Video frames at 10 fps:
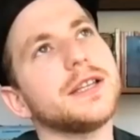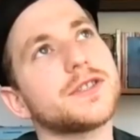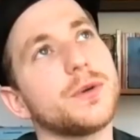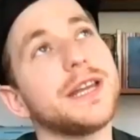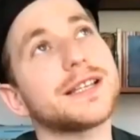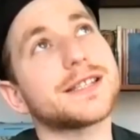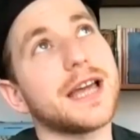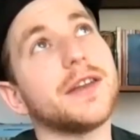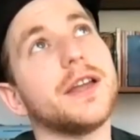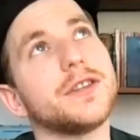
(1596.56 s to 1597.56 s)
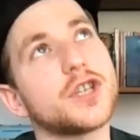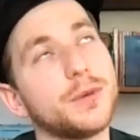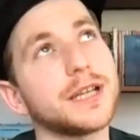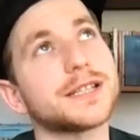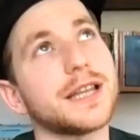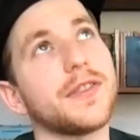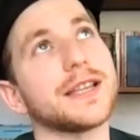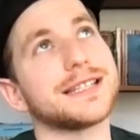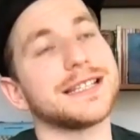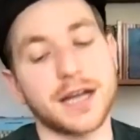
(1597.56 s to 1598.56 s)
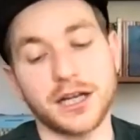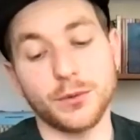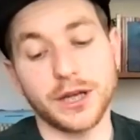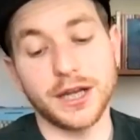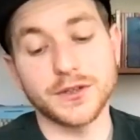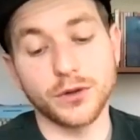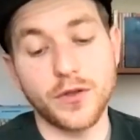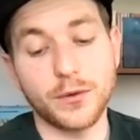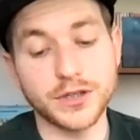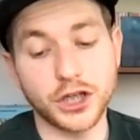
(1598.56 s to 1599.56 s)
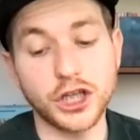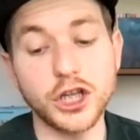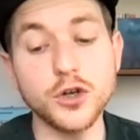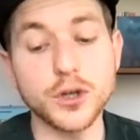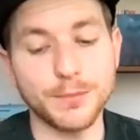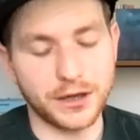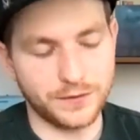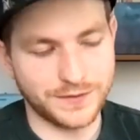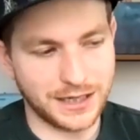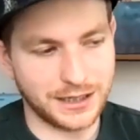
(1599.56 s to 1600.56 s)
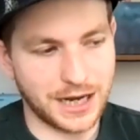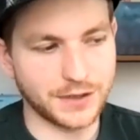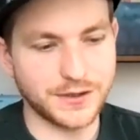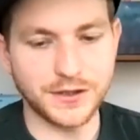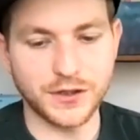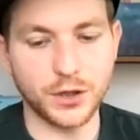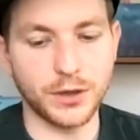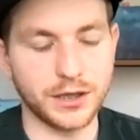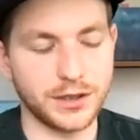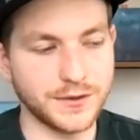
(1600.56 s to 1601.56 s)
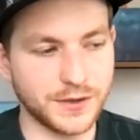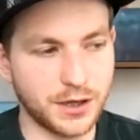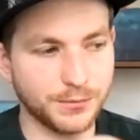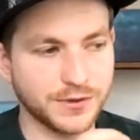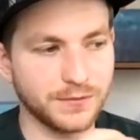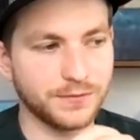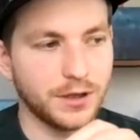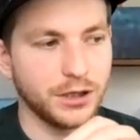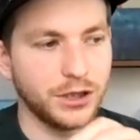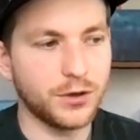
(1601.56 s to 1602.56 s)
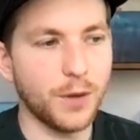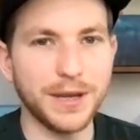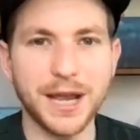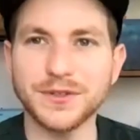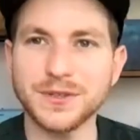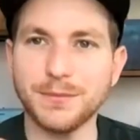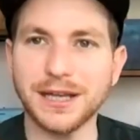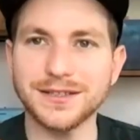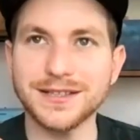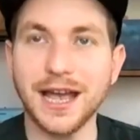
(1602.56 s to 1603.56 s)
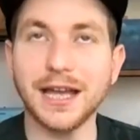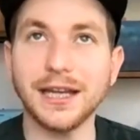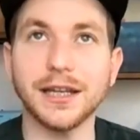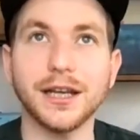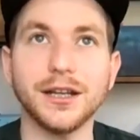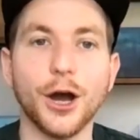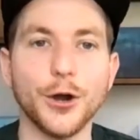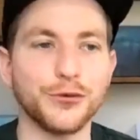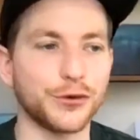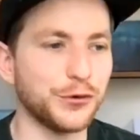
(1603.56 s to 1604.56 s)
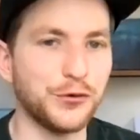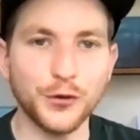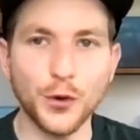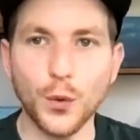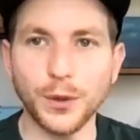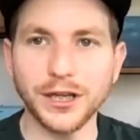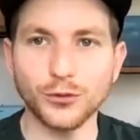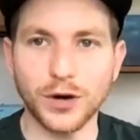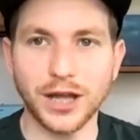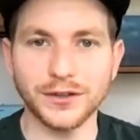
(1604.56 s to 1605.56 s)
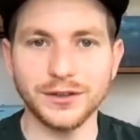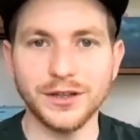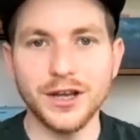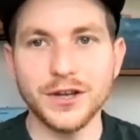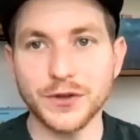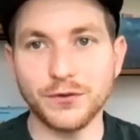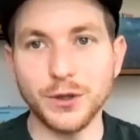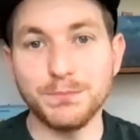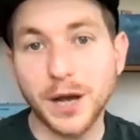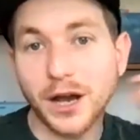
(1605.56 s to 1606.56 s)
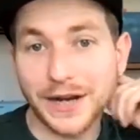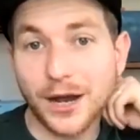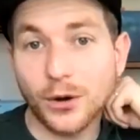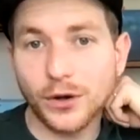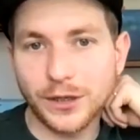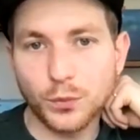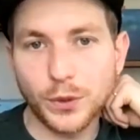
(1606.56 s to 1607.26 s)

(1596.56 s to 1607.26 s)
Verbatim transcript: to an extent, to an extent, that's exactly what it is. Although there is a huge amount of technicality to it in terms of you've got to be able to maintain it over a four-week run. So if you burn out, oh